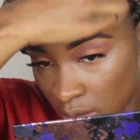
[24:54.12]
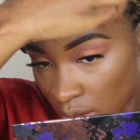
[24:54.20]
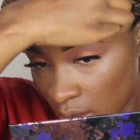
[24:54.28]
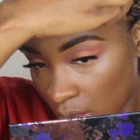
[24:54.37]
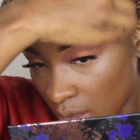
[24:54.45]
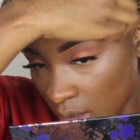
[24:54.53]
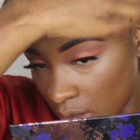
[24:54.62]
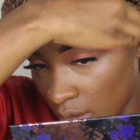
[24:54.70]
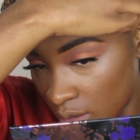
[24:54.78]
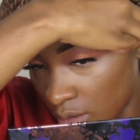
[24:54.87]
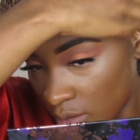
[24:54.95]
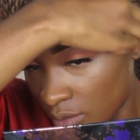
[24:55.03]

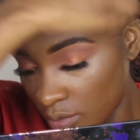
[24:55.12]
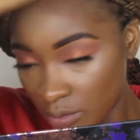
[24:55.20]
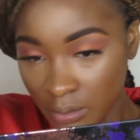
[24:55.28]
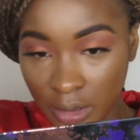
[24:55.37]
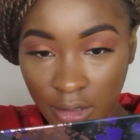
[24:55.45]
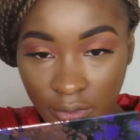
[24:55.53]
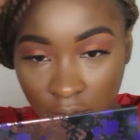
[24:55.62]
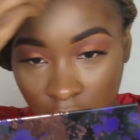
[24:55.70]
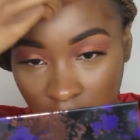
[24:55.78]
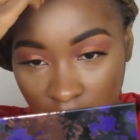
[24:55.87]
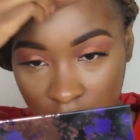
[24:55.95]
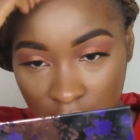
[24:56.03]
Yes, big
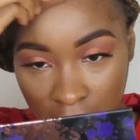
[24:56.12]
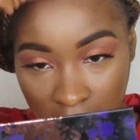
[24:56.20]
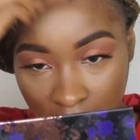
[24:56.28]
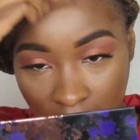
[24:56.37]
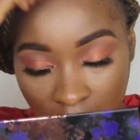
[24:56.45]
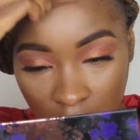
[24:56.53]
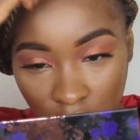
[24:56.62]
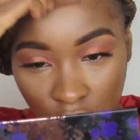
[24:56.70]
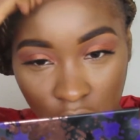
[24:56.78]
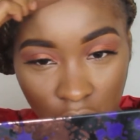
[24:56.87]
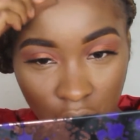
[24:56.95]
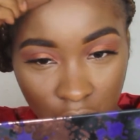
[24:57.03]
foreheads
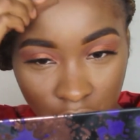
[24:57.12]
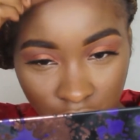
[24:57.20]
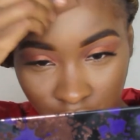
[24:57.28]
matter.